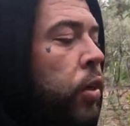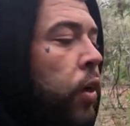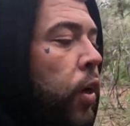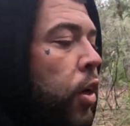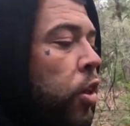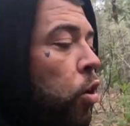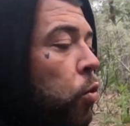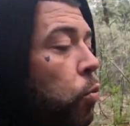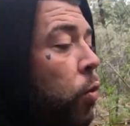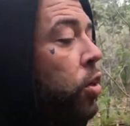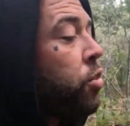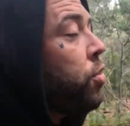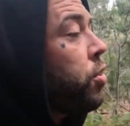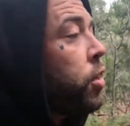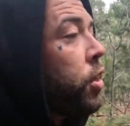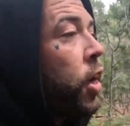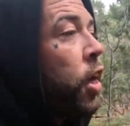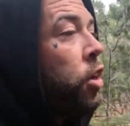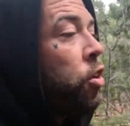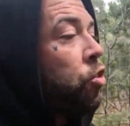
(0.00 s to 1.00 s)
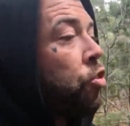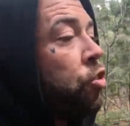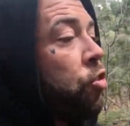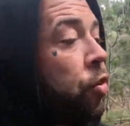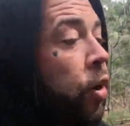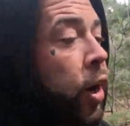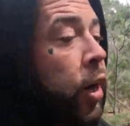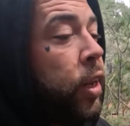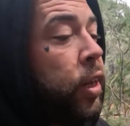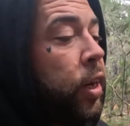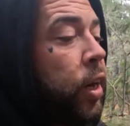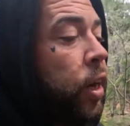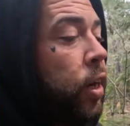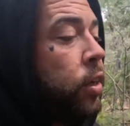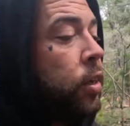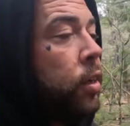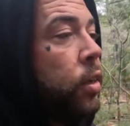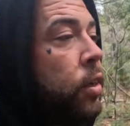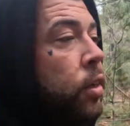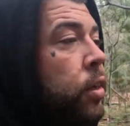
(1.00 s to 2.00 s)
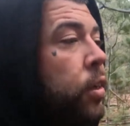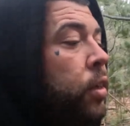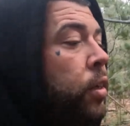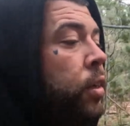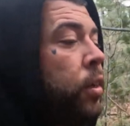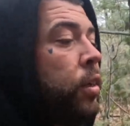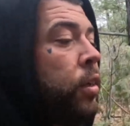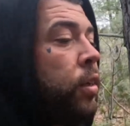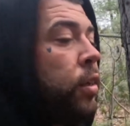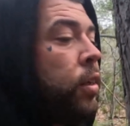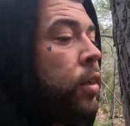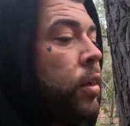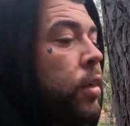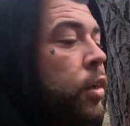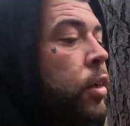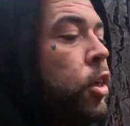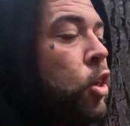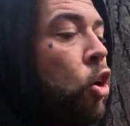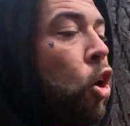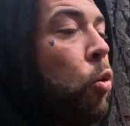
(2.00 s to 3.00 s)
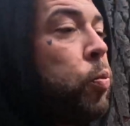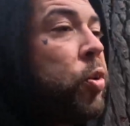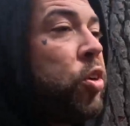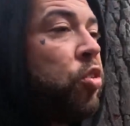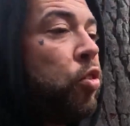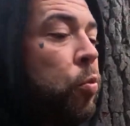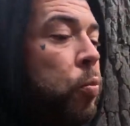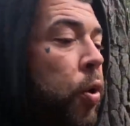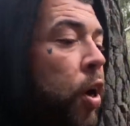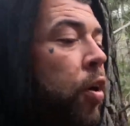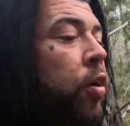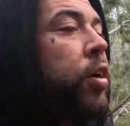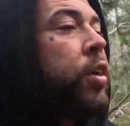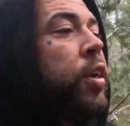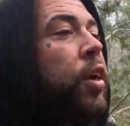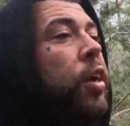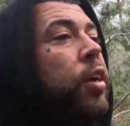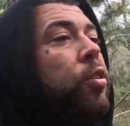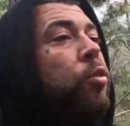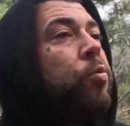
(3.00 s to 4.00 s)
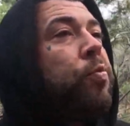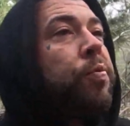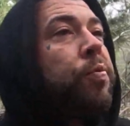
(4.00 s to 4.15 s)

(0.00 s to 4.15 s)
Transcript: And then once again, Australia copies America.